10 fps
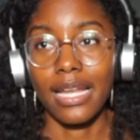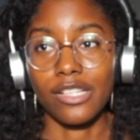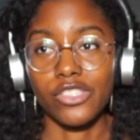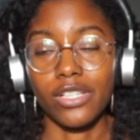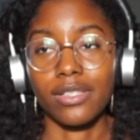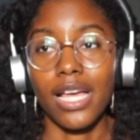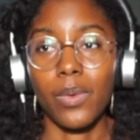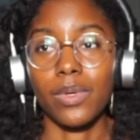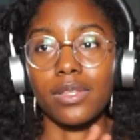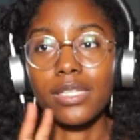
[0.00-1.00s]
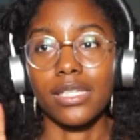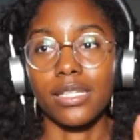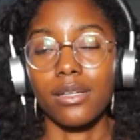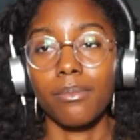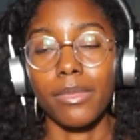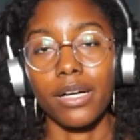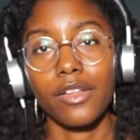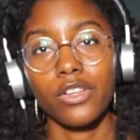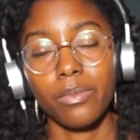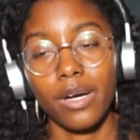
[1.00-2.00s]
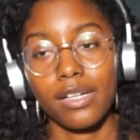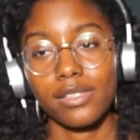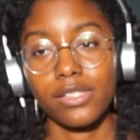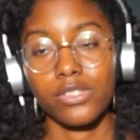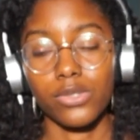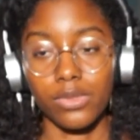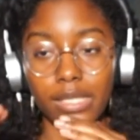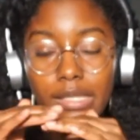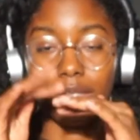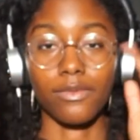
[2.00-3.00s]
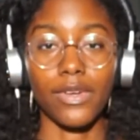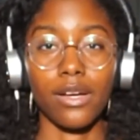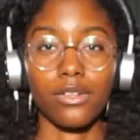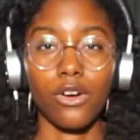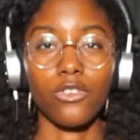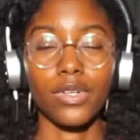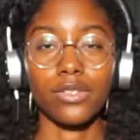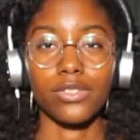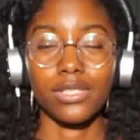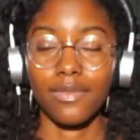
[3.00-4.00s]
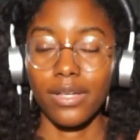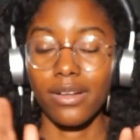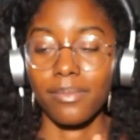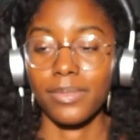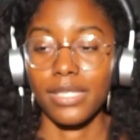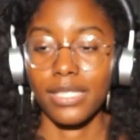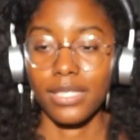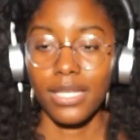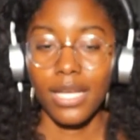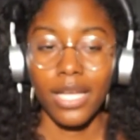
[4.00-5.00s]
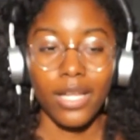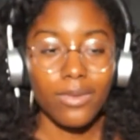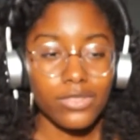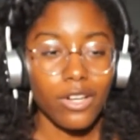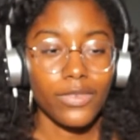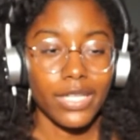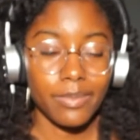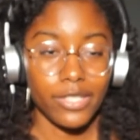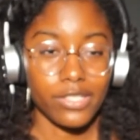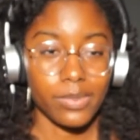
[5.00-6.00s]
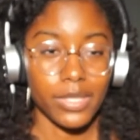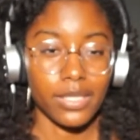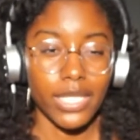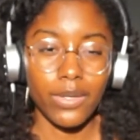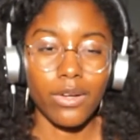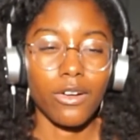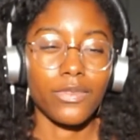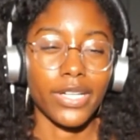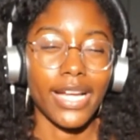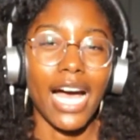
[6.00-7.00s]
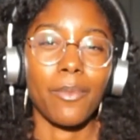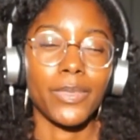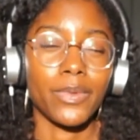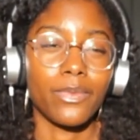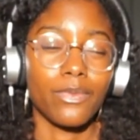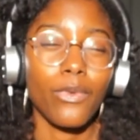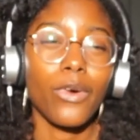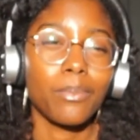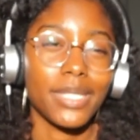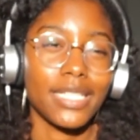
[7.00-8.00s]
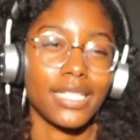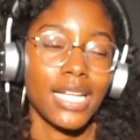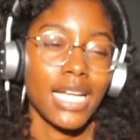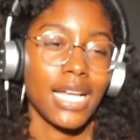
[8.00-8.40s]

I shared that with the my other bosses, who were like the co-founders of the company. It was all very bittersweet, and they were all very happy for me.